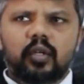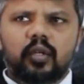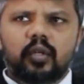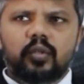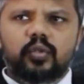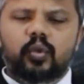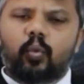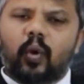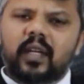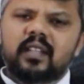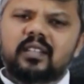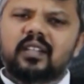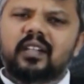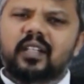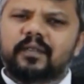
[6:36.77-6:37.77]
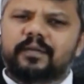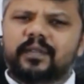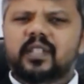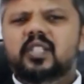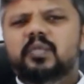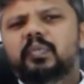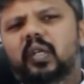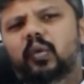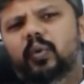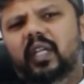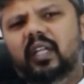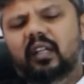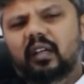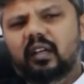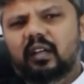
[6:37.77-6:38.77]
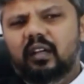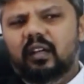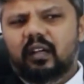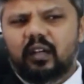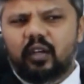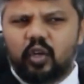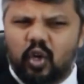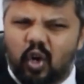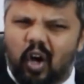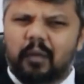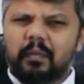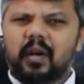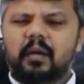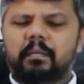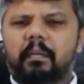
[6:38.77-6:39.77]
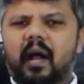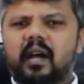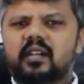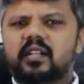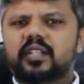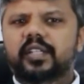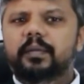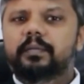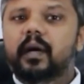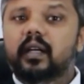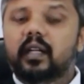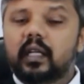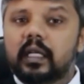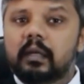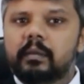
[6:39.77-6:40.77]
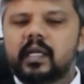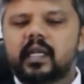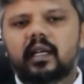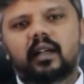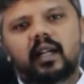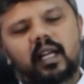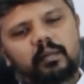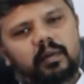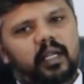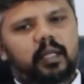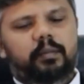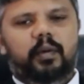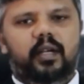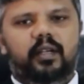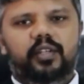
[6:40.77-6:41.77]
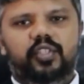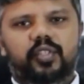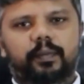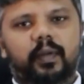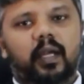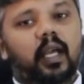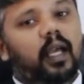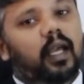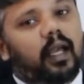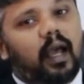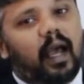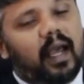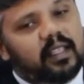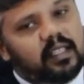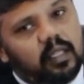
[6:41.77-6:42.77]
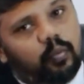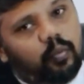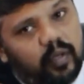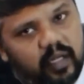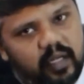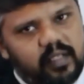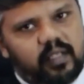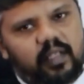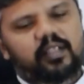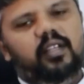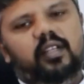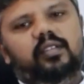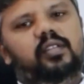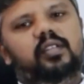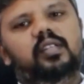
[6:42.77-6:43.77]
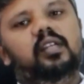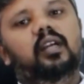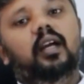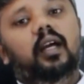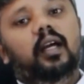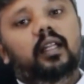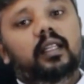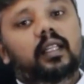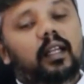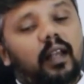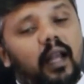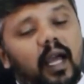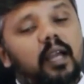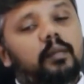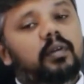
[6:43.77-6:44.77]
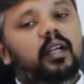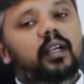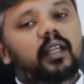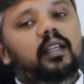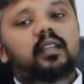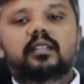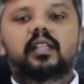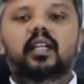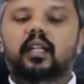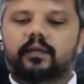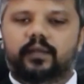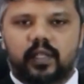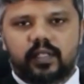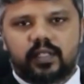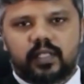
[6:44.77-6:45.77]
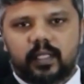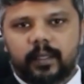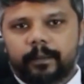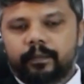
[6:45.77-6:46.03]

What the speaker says: So what is the difference between normal partnership and a limited liability partnership? As the word suggests, the liability is the difference.